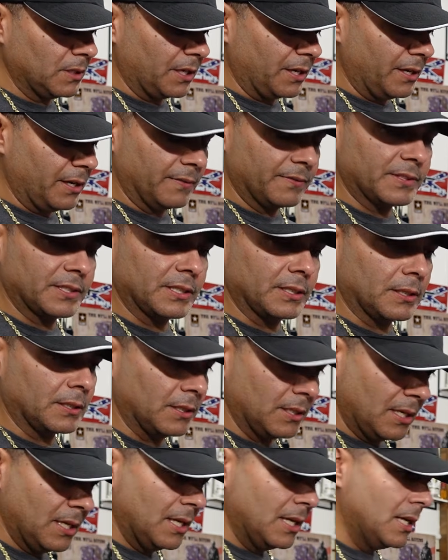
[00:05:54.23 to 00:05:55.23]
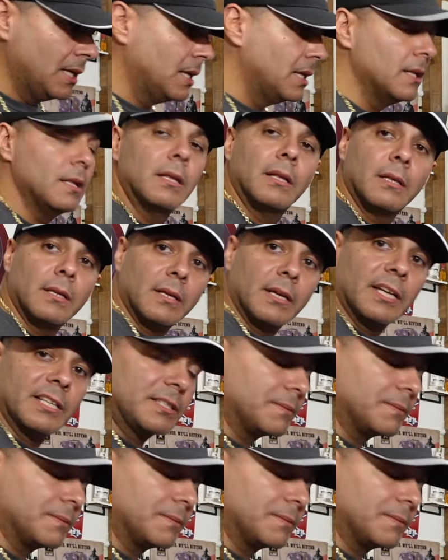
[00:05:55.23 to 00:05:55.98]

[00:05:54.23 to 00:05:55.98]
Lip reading: enough to get